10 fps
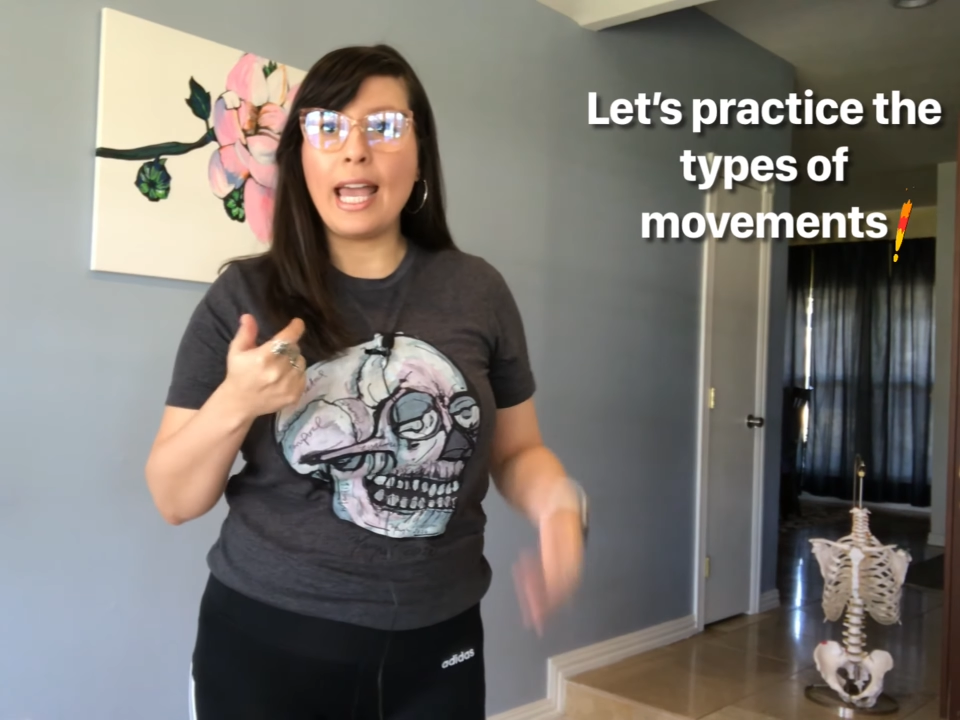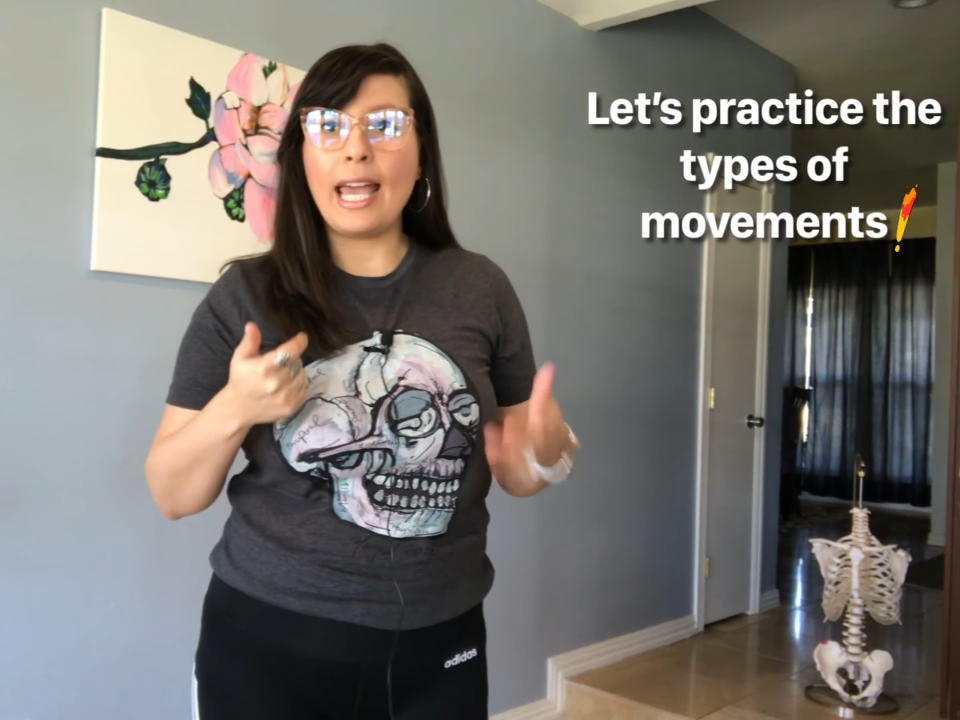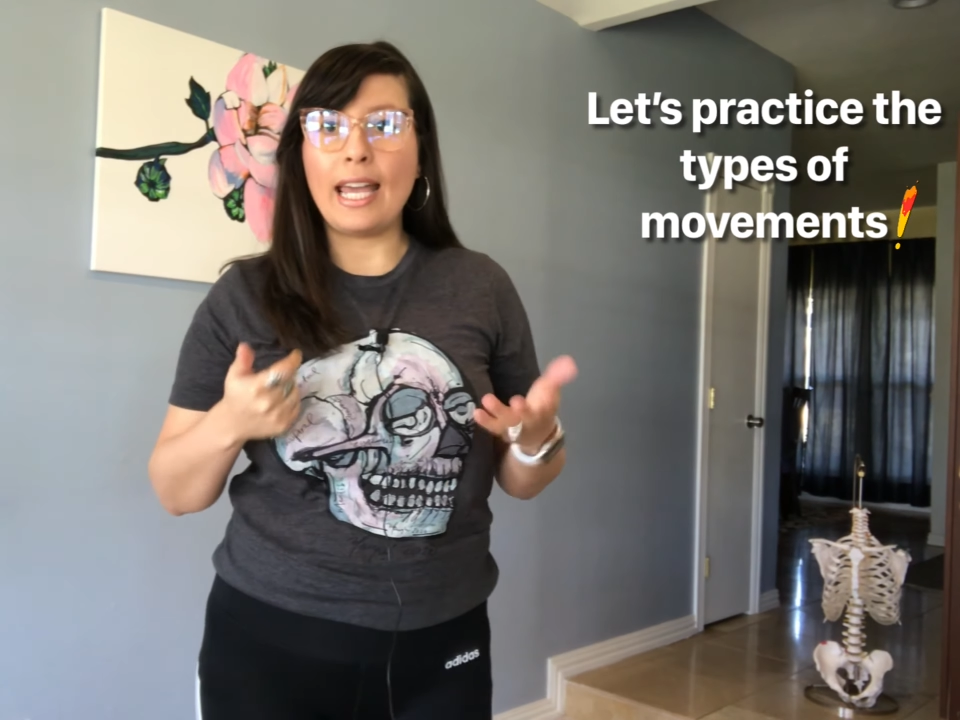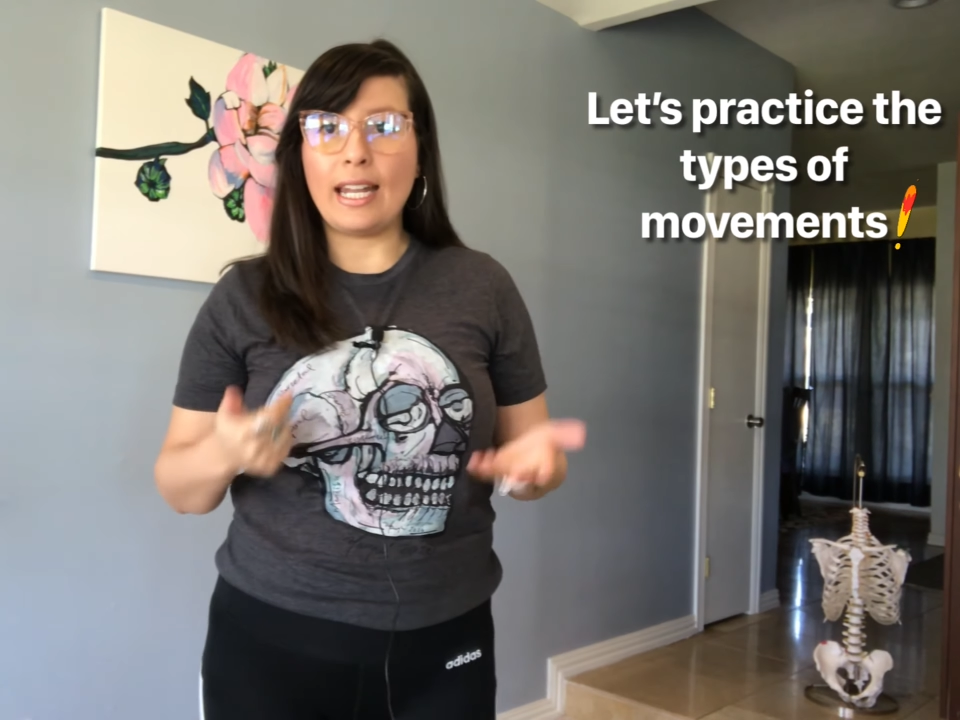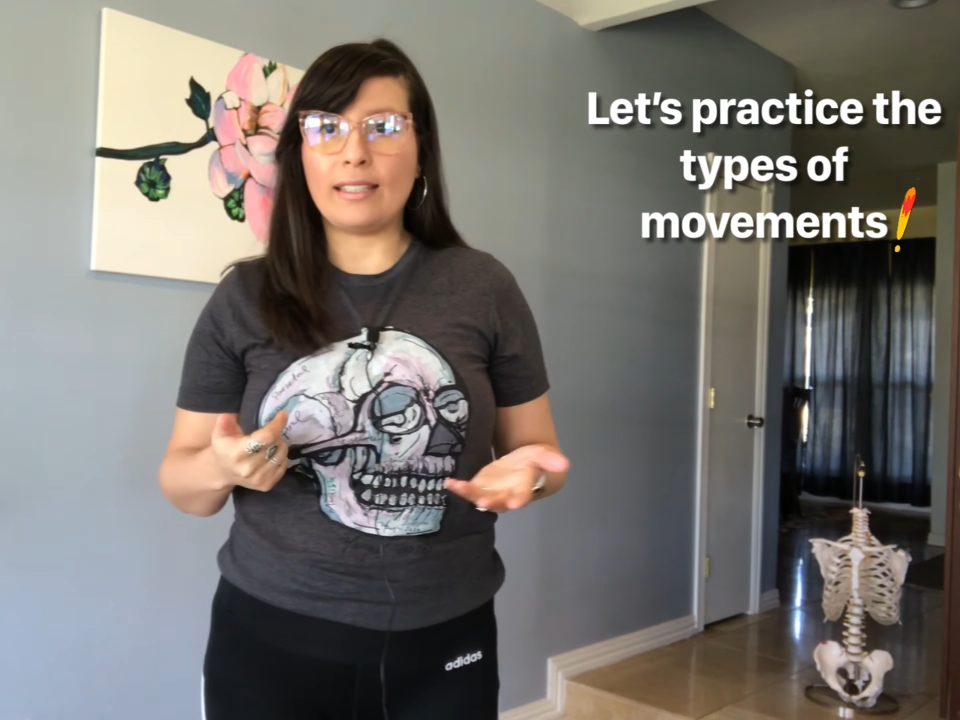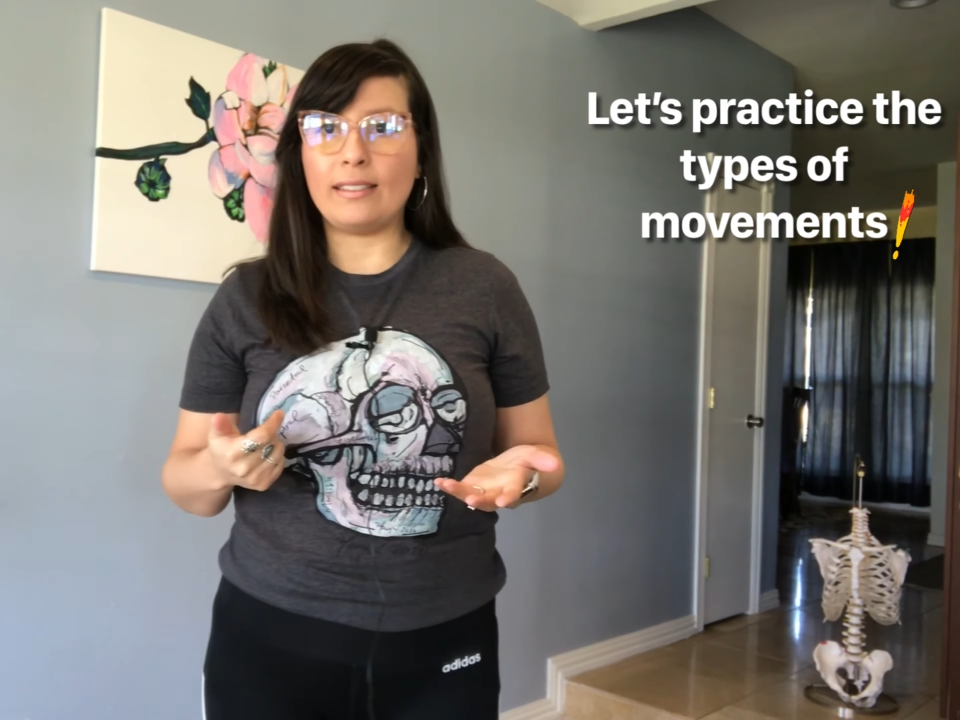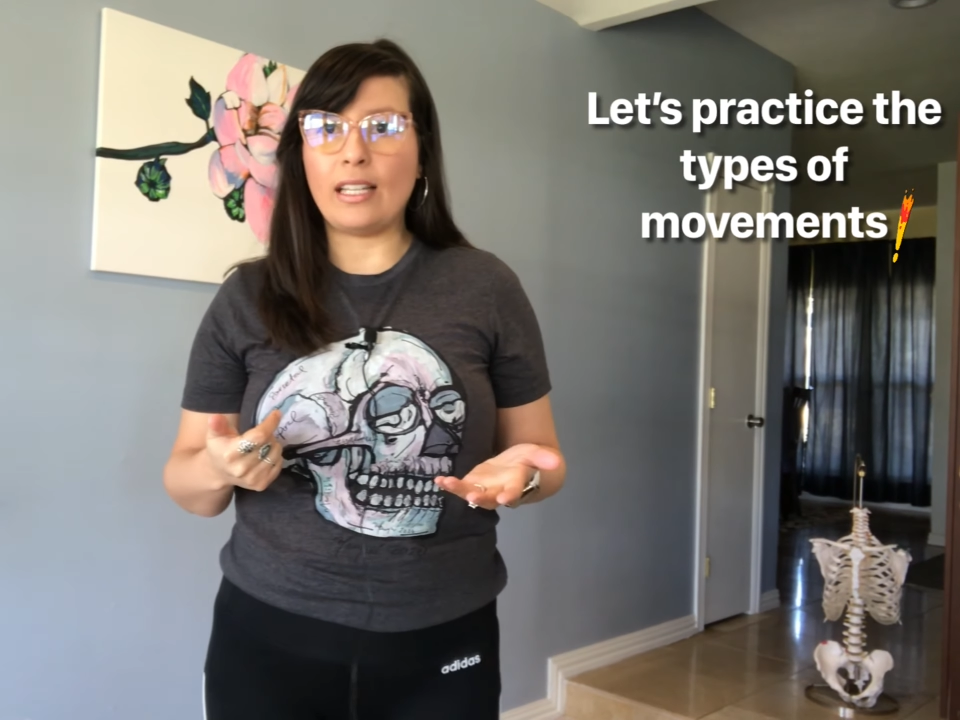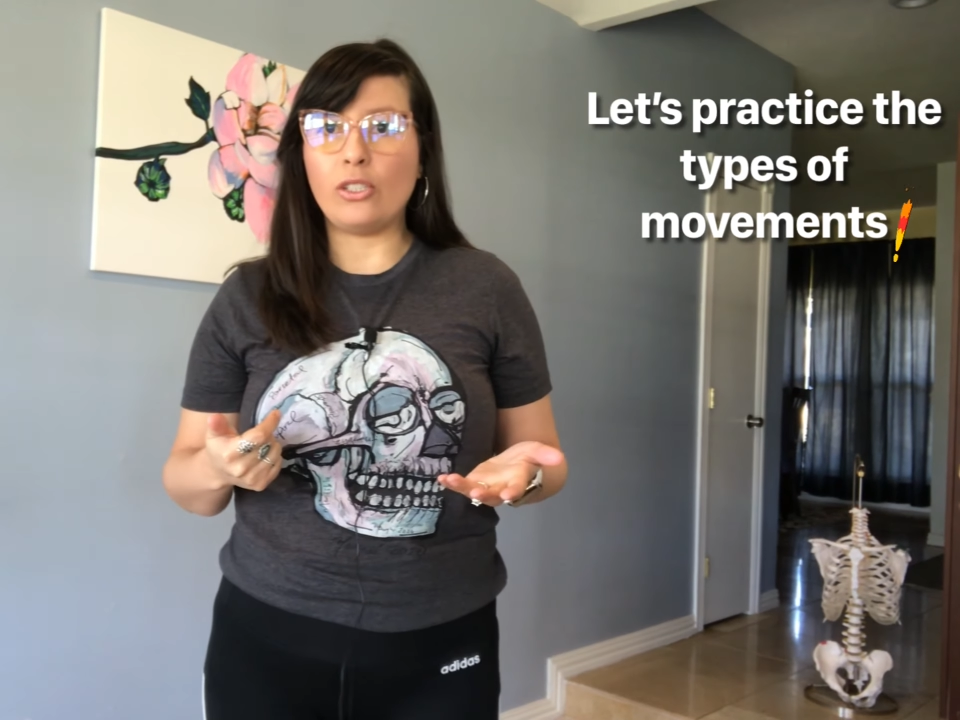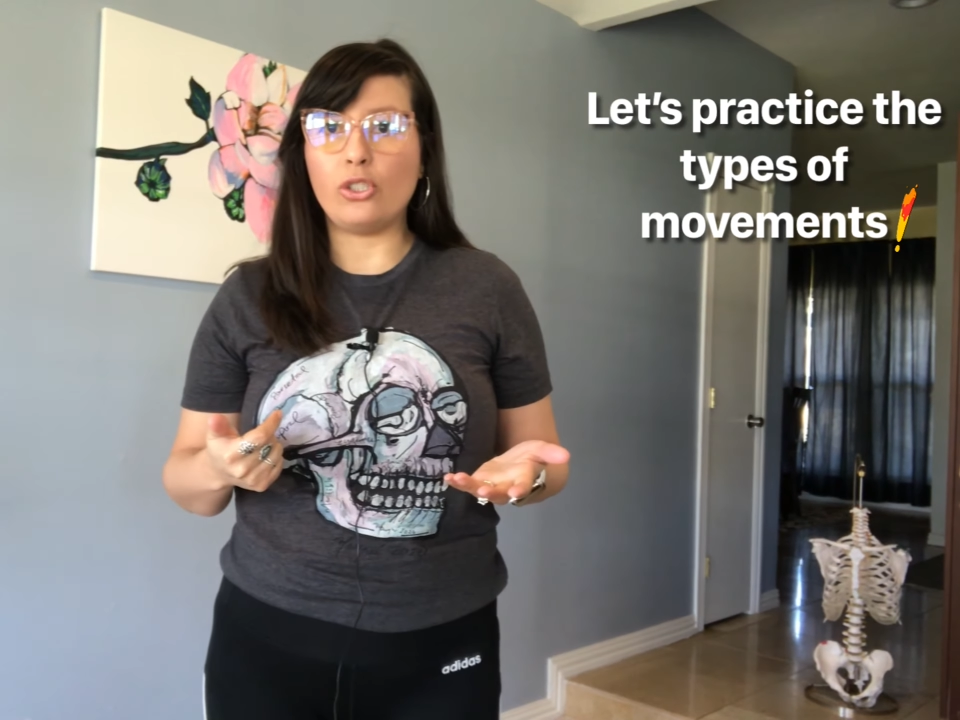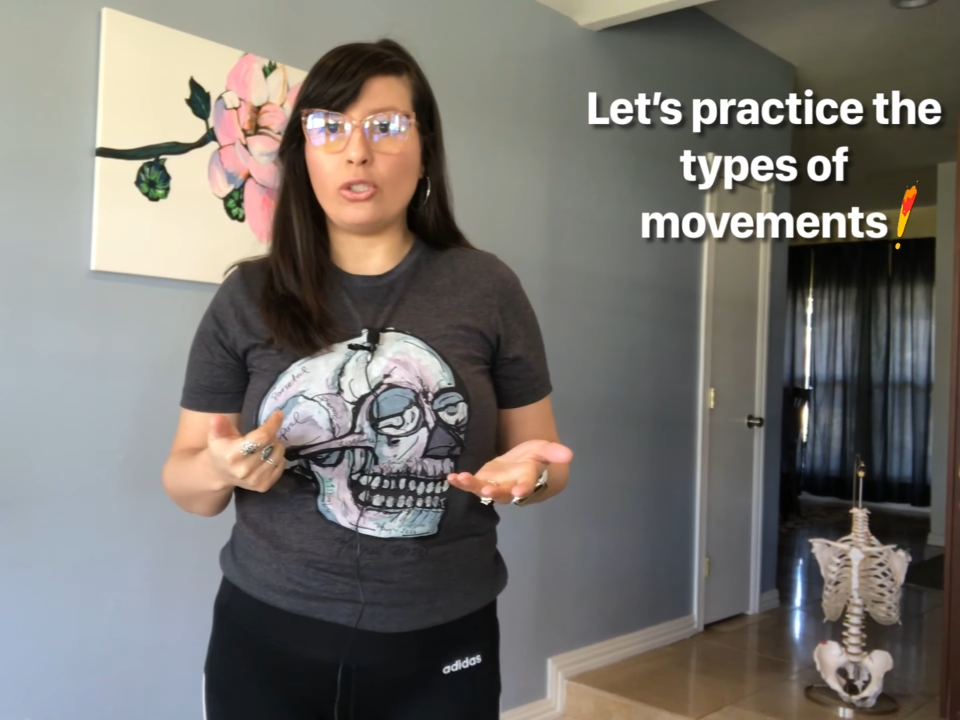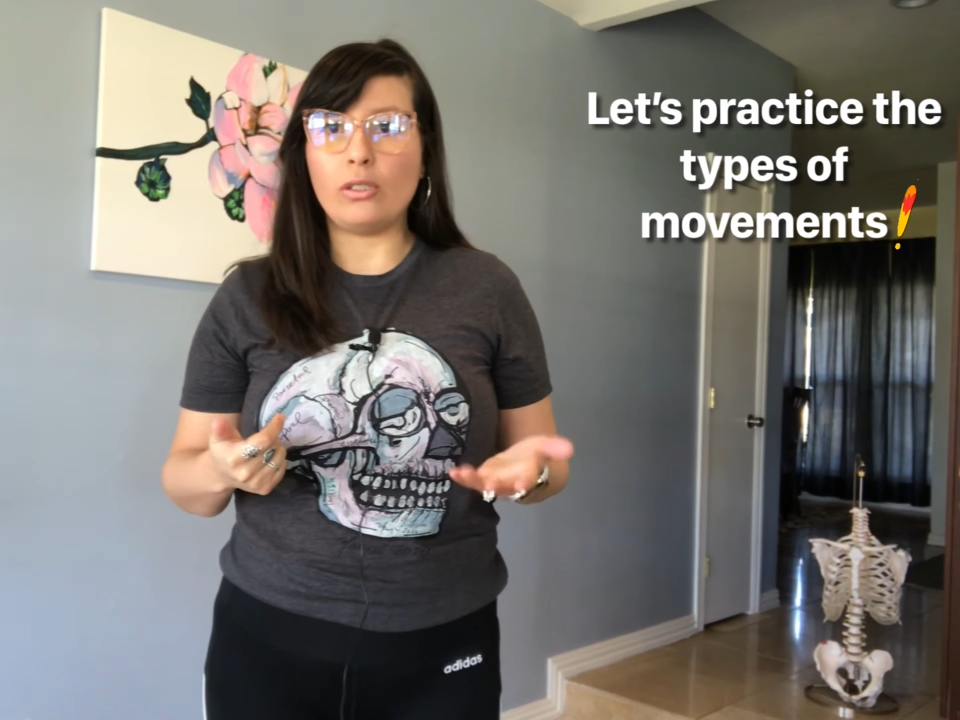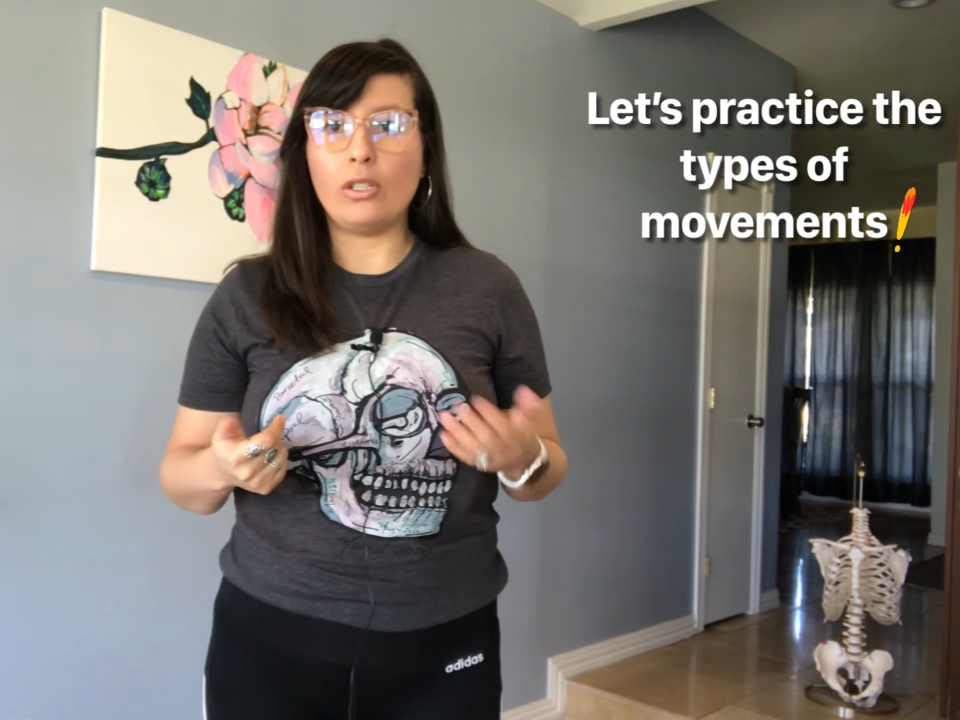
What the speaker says: and extension.